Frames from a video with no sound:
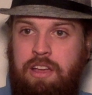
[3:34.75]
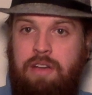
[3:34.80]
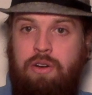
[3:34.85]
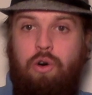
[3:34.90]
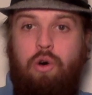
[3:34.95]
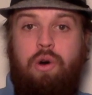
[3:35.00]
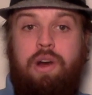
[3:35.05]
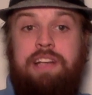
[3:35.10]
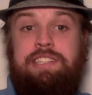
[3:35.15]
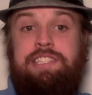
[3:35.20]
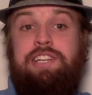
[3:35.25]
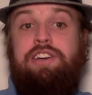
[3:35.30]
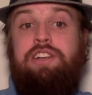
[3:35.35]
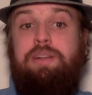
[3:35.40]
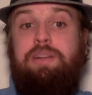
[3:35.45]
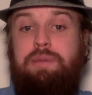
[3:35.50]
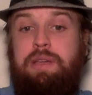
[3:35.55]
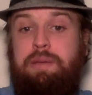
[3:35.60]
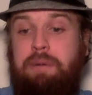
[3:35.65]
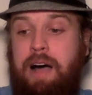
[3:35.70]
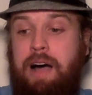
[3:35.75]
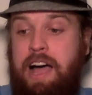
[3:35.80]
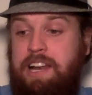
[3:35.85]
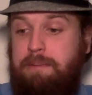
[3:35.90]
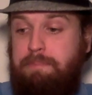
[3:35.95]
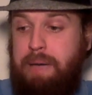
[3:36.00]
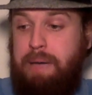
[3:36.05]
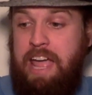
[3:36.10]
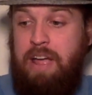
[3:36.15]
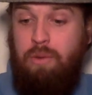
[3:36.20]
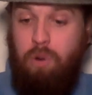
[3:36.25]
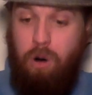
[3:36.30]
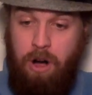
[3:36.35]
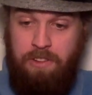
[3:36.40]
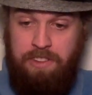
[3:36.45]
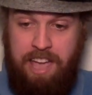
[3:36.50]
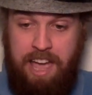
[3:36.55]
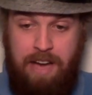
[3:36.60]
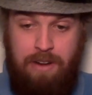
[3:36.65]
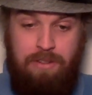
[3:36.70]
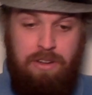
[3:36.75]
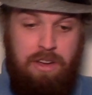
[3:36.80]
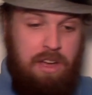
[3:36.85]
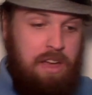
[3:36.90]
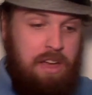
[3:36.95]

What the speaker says: Or is it going to be behind a paywall now